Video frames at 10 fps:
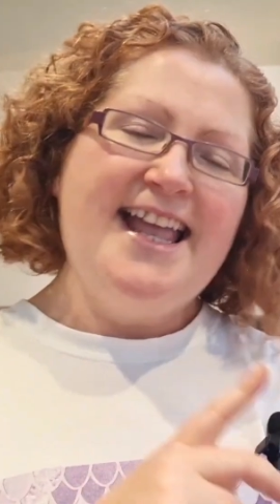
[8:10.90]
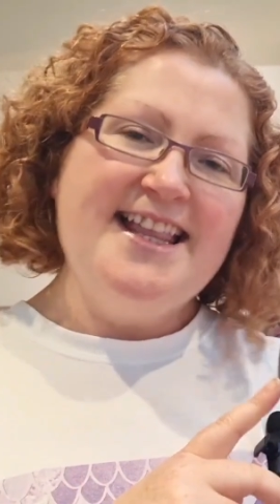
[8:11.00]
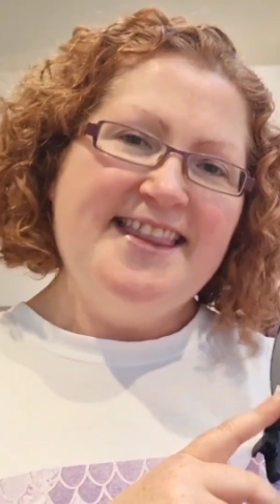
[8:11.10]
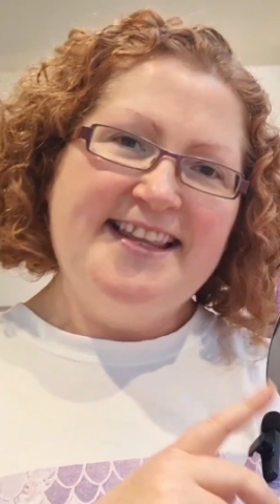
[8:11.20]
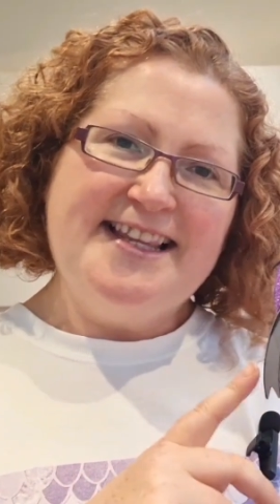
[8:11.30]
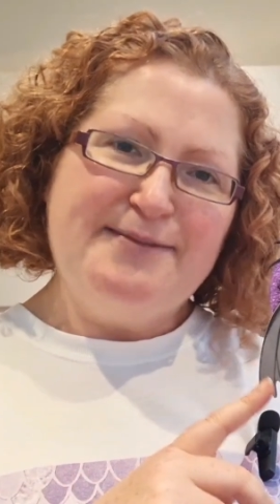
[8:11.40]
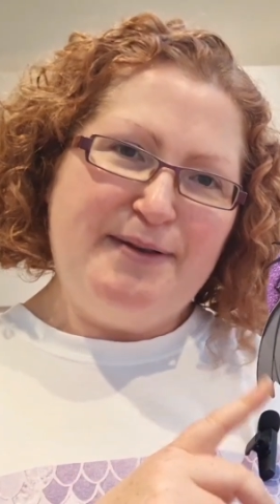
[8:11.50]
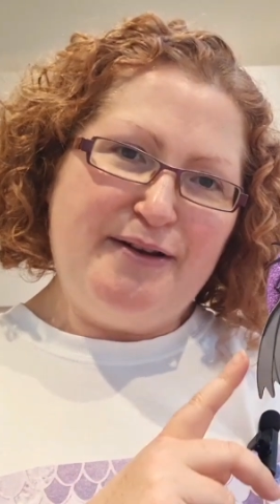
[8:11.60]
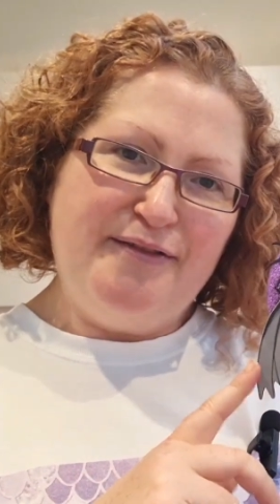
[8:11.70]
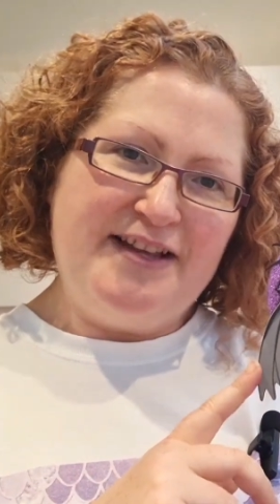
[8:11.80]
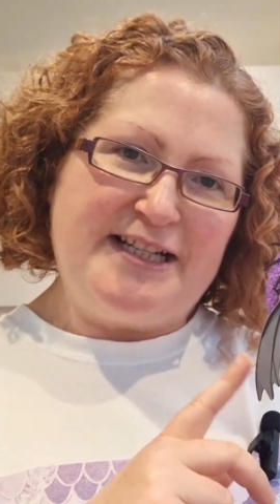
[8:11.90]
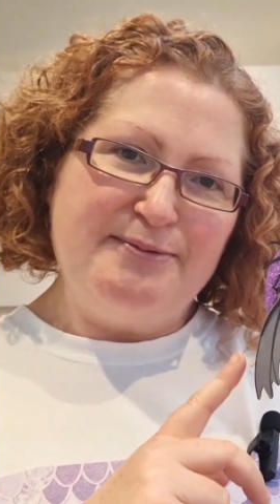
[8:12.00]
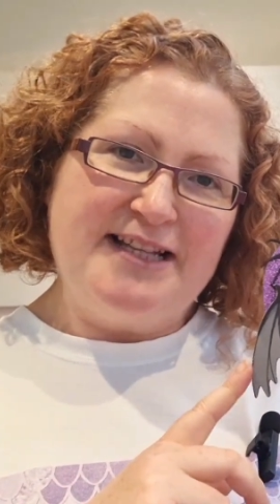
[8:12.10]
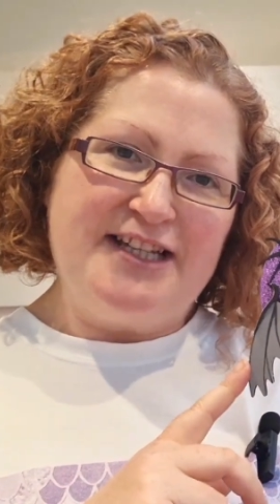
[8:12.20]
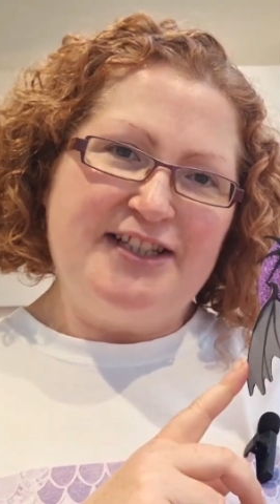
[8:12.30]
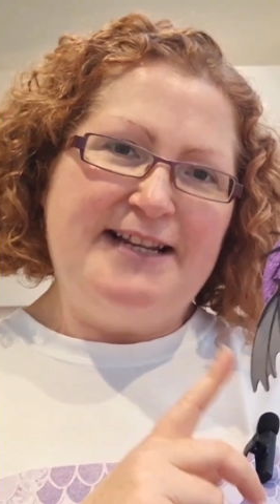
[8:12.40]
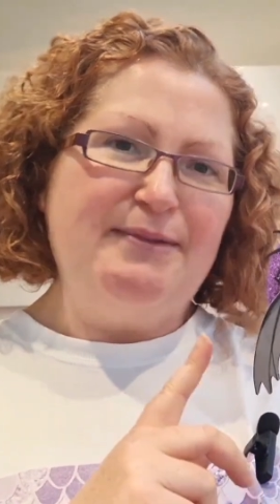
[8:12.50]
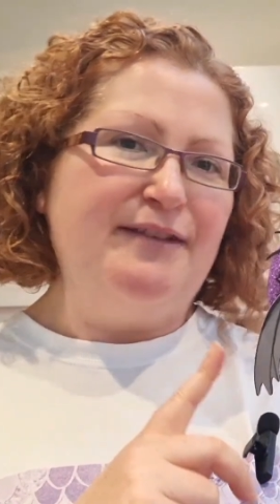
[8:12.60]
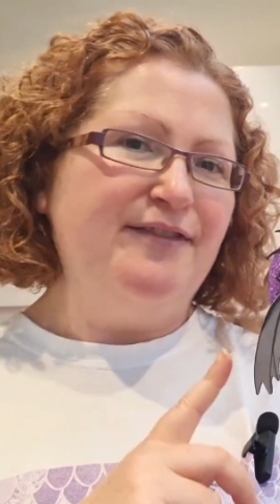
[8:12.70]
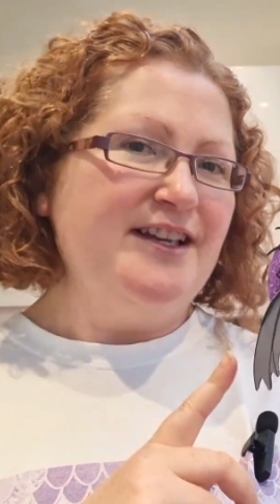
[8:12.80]
And I think this pair of ears was actually
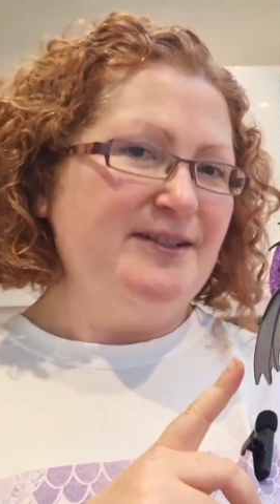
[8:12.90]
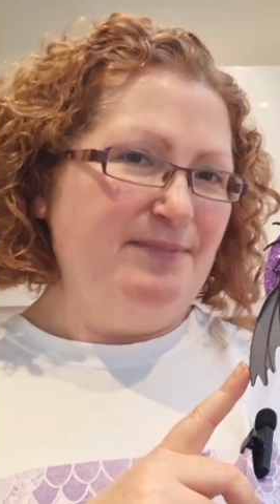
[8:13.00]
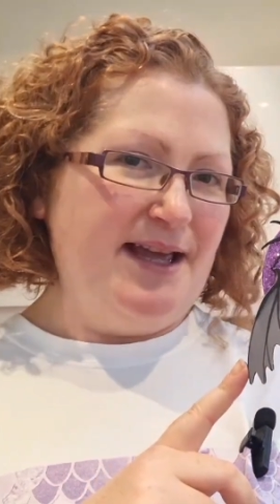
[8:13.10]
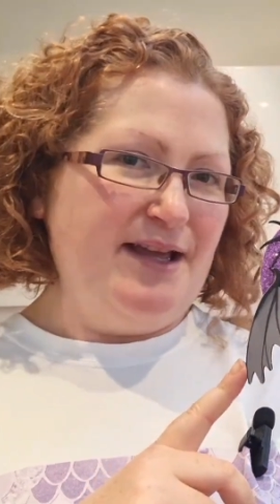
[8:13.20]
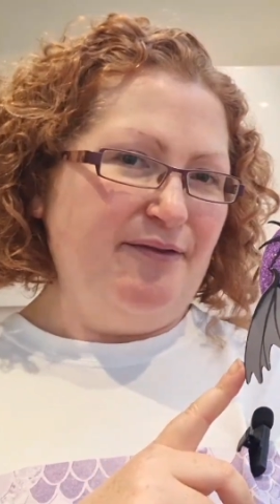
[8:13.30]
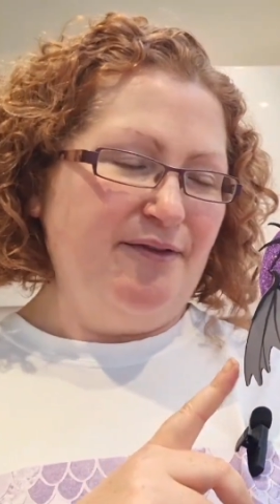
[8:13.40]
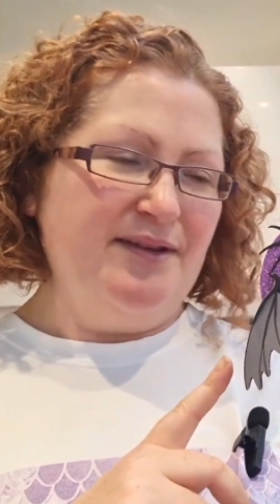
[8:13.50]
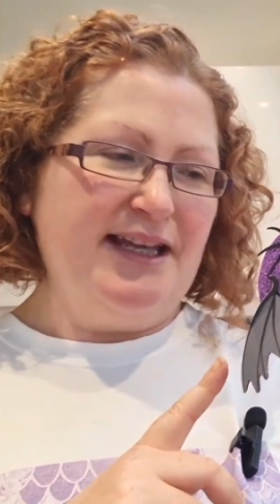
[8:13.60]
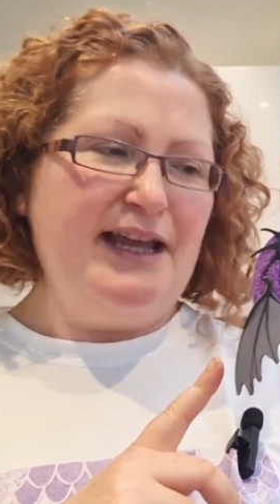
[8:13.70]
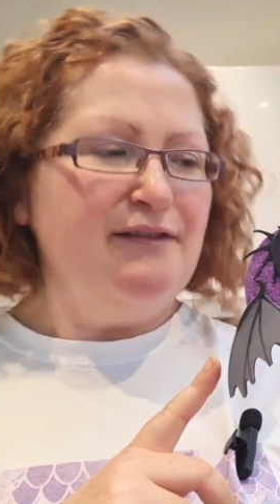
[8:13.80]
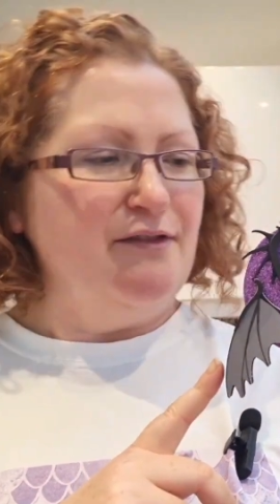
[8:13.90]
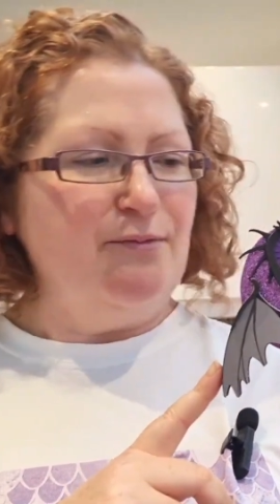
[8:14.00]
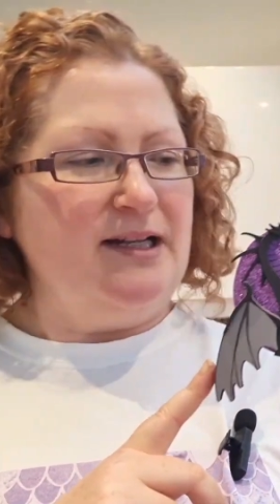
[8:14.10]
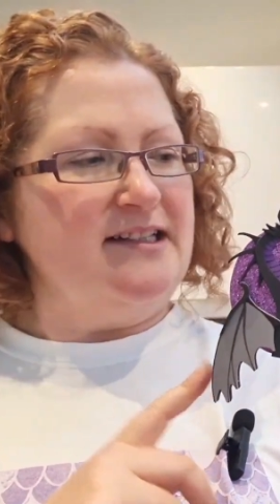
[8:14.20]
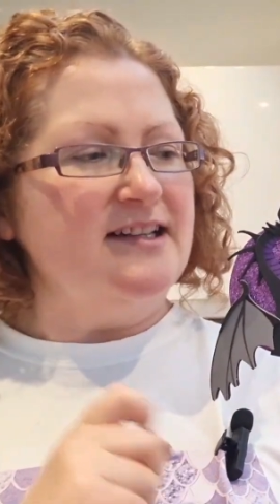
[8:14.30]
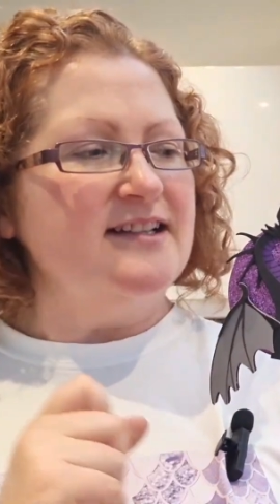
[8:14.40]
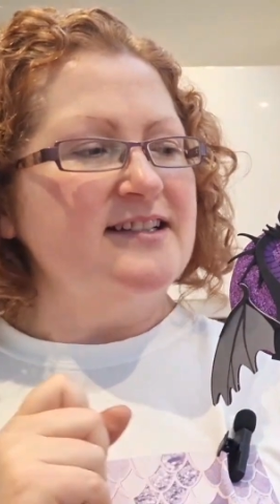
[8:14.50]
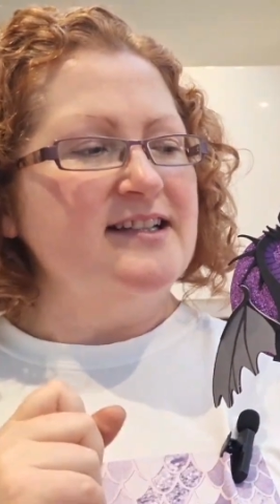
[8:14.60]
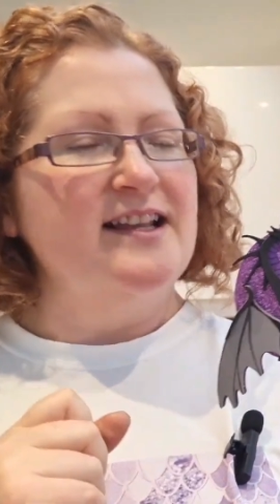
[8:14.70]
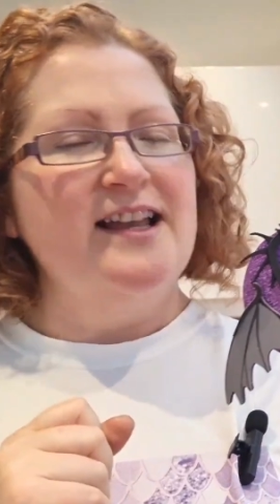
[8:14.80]
my first pair from the Cave of
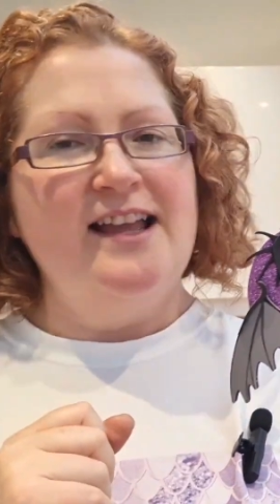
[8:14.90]
Wonders.